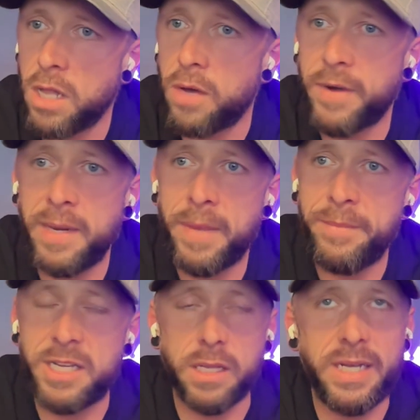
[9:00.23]
already made me
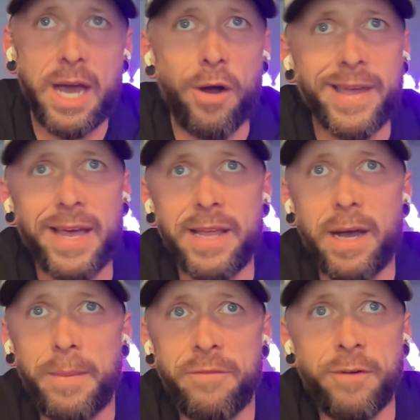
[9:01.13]
delete R. Kelly
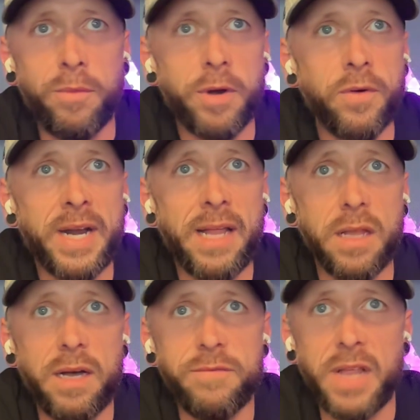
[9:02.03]
out my phone, bro, and
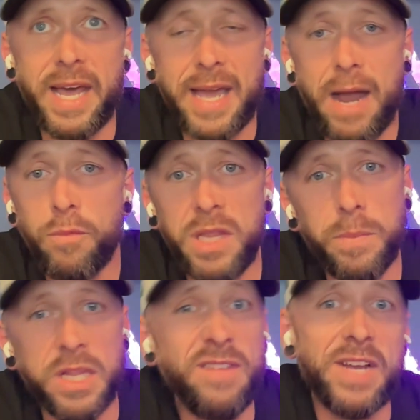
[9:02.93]
I really
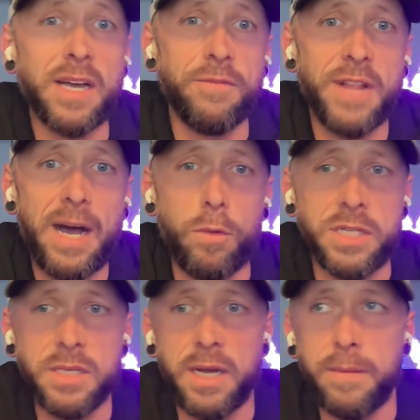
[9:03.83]
believed I could fly one
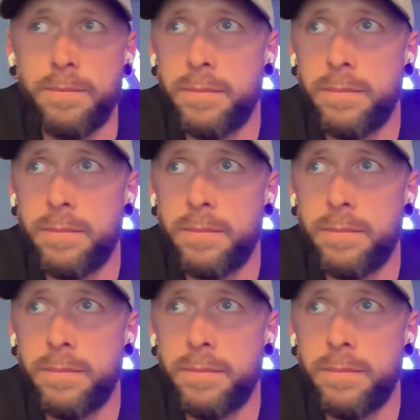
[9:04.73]
time.